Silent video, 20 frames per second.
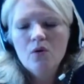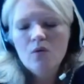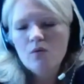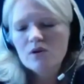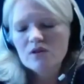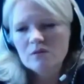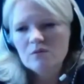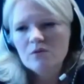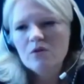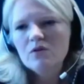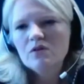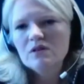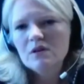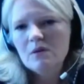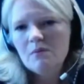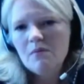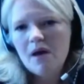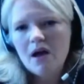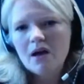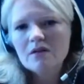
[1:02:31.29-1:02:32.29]
what some of those
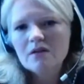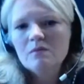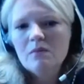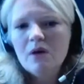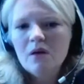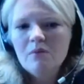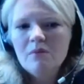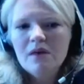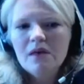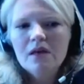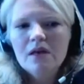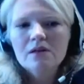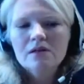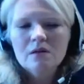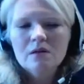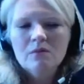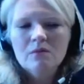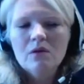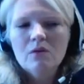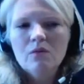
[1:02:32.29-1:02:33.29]
impacts might be and
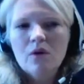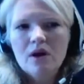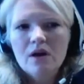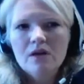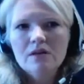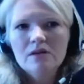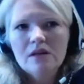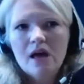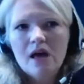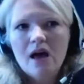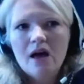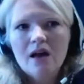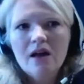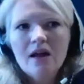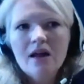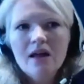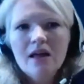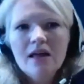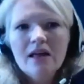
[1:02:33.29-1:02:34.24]
some of the ways that